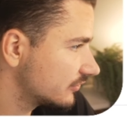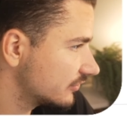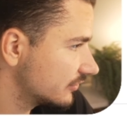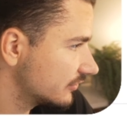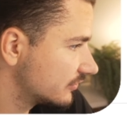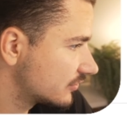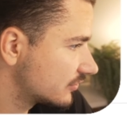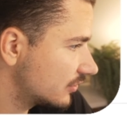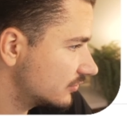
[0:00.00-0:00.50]

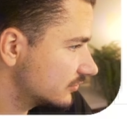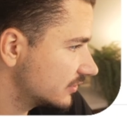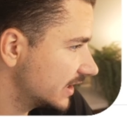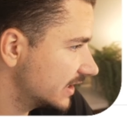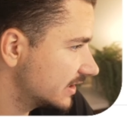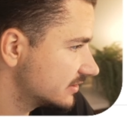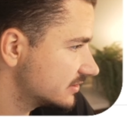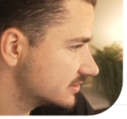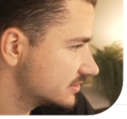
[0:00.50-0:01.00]
So scroll
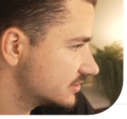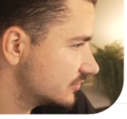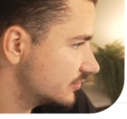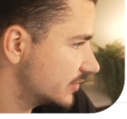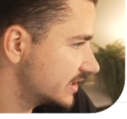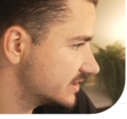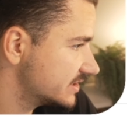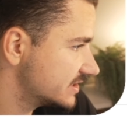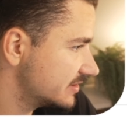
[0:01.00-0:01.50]
down to
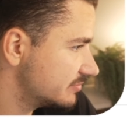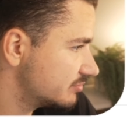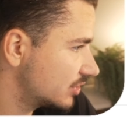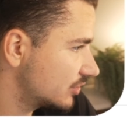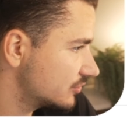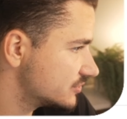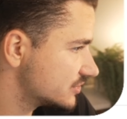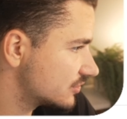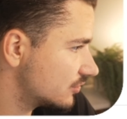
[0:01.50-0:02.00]
where you see
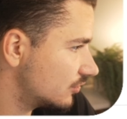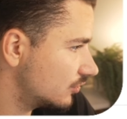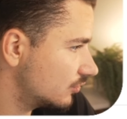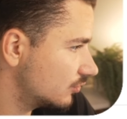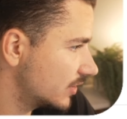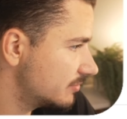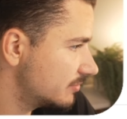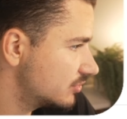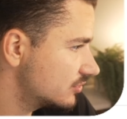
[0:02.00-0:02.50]
post
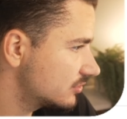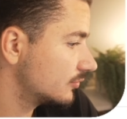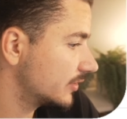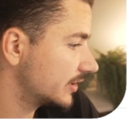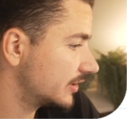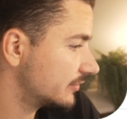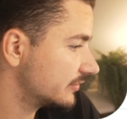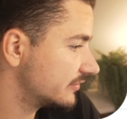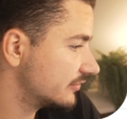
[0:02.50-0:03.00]
call webhook.
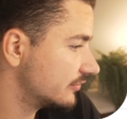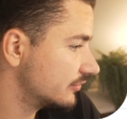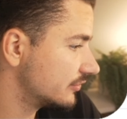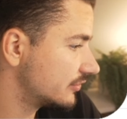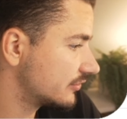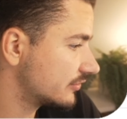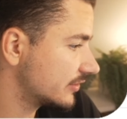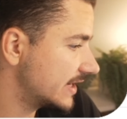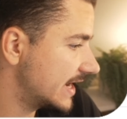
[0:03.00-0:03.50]
We're going to
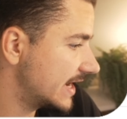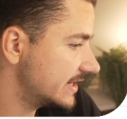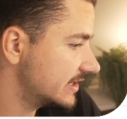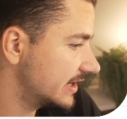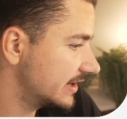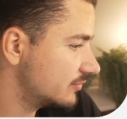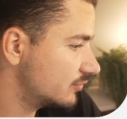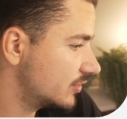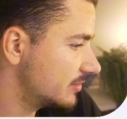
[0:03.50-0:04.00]

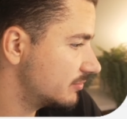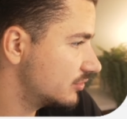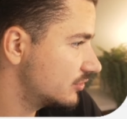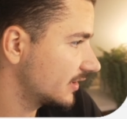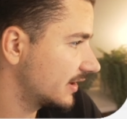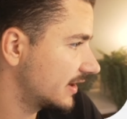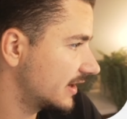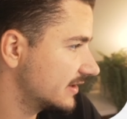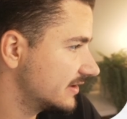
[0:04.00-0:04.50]
create a
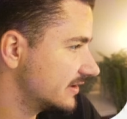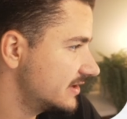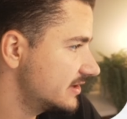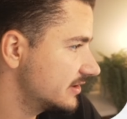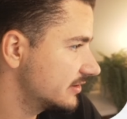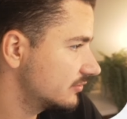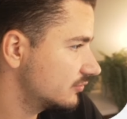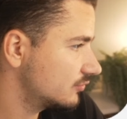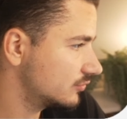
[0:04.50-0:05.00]
webhook, and
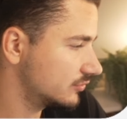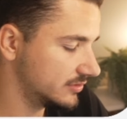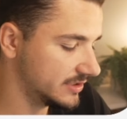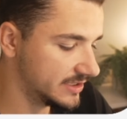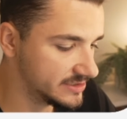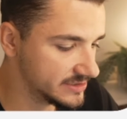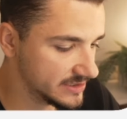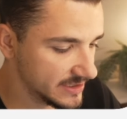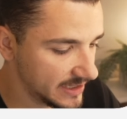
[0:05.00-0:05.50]
here we'll
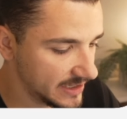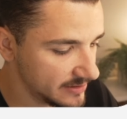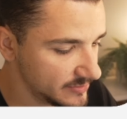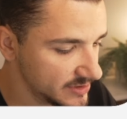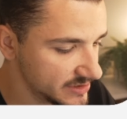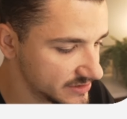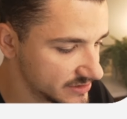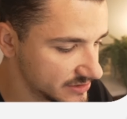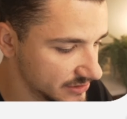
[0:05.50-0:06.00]
need to
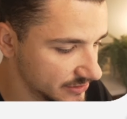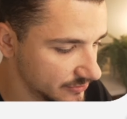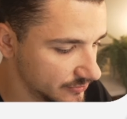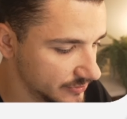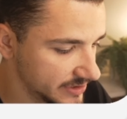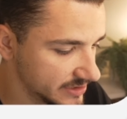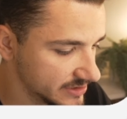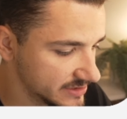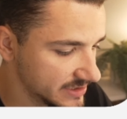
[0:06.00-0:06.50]
name this. So
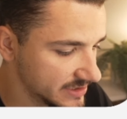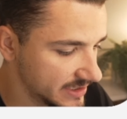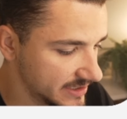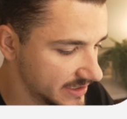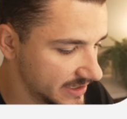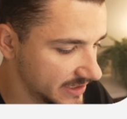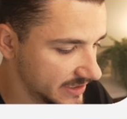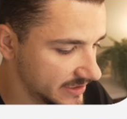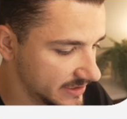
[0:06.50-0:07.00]
we can
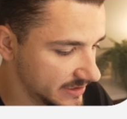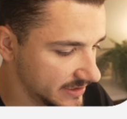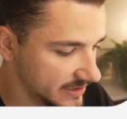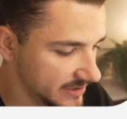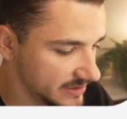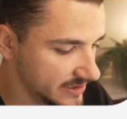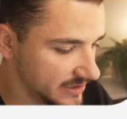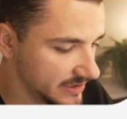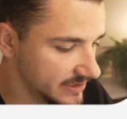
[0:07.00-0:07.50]
say
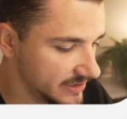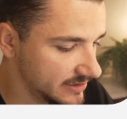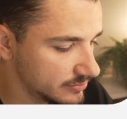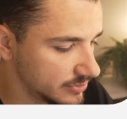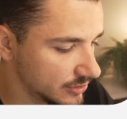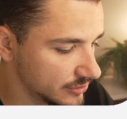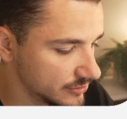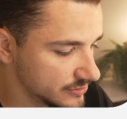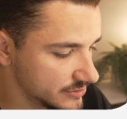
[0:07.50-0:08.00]

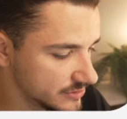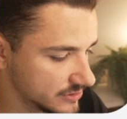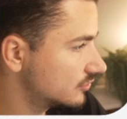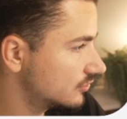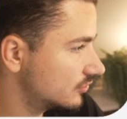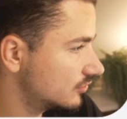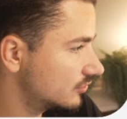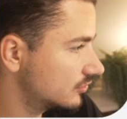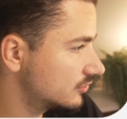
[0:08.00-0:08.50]
N8N
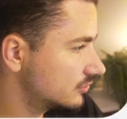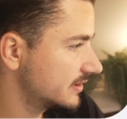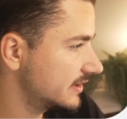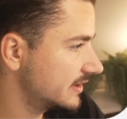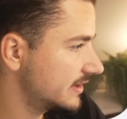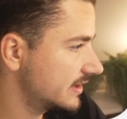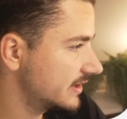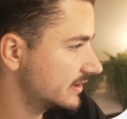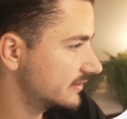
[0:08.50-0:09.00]
post call,
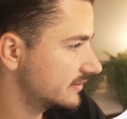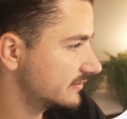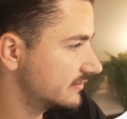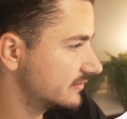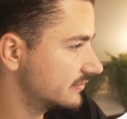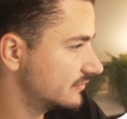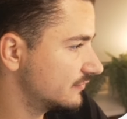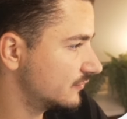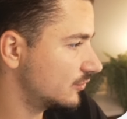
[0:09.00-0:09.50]
and
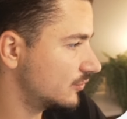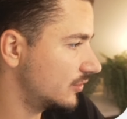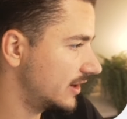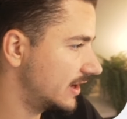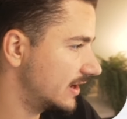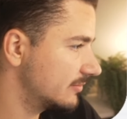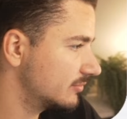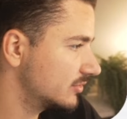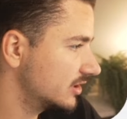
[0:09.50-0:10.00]
this is for
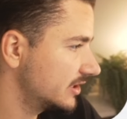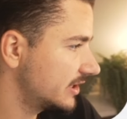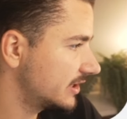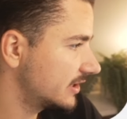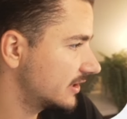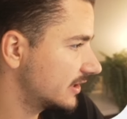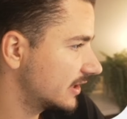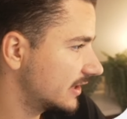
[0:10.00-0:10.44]
Emily.